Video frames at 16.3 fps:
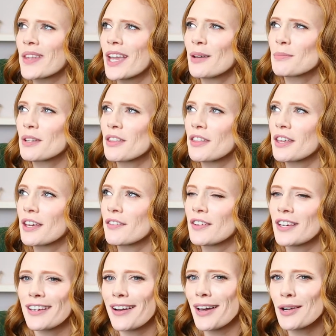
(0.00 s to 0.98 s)
come to think of
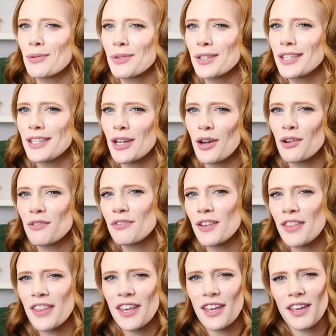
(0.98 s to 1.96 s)
it, I don't really know if
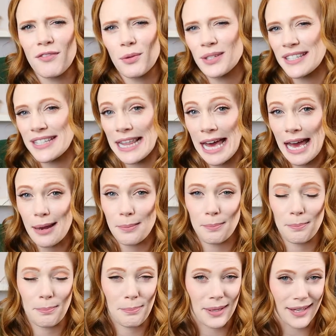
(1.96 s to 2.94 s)
it was
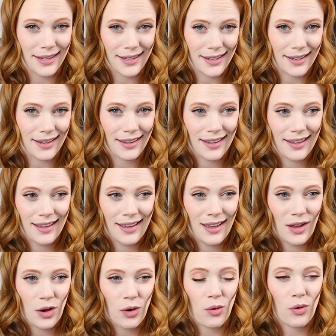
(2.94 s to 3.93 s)
that big,
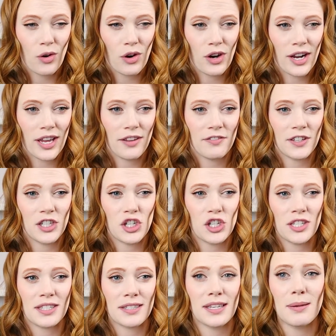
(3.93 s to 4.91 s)
or if it
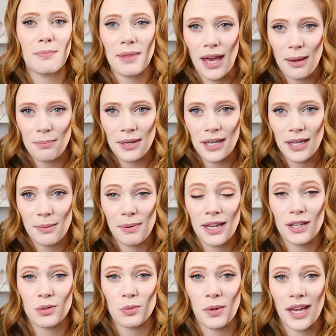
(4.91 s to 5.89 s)
just seemed that big
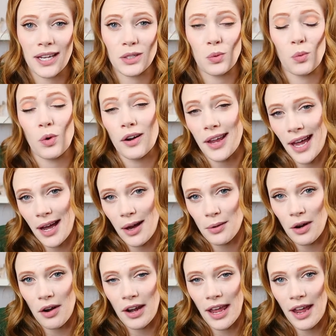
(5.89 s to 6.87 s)
because we had to work
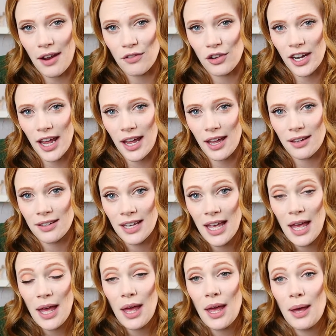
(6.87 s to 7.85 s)
out on it day.
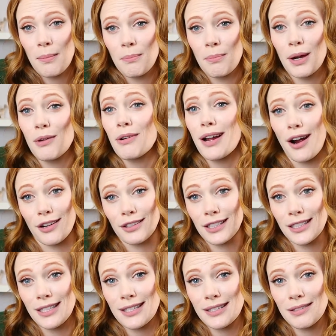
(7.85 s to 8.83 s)
But
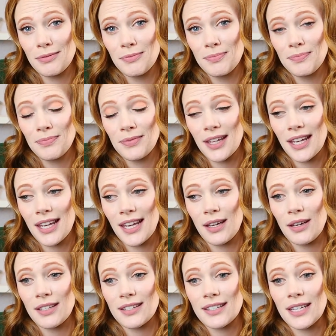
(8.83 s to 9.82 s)
regardless,
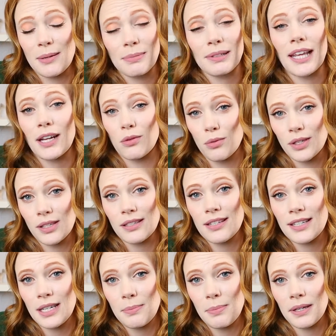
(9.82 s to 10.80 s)
it seemed like a really
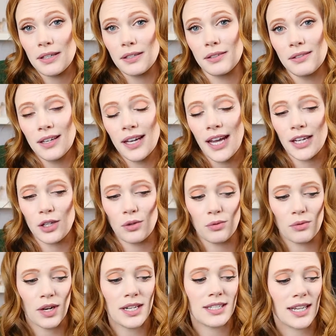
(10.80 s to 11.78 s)
steep hill, and you
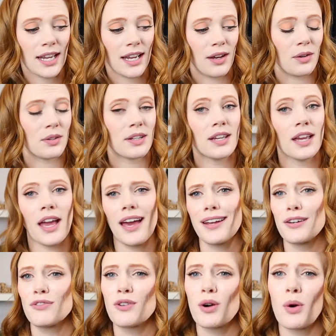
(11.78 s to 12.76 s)
run down,
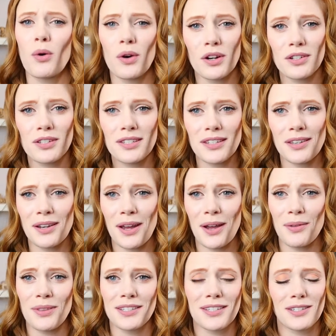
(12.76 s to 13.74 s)
and of course, you
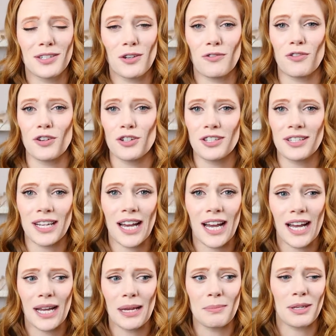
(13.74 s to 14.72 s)
know, this is your first
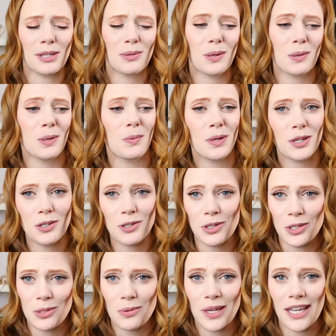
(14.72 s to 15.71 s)
time, you don't know what you're
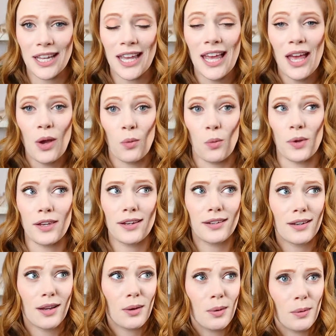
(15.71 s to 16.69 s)
doing, we
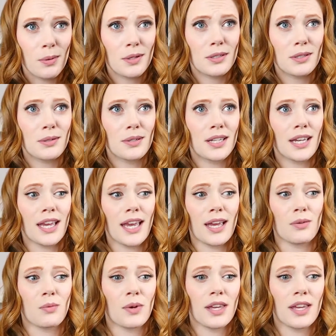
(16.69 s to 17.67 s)
didn't know what we're doing,
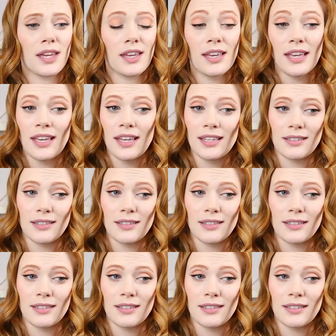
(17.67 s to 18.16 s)
and we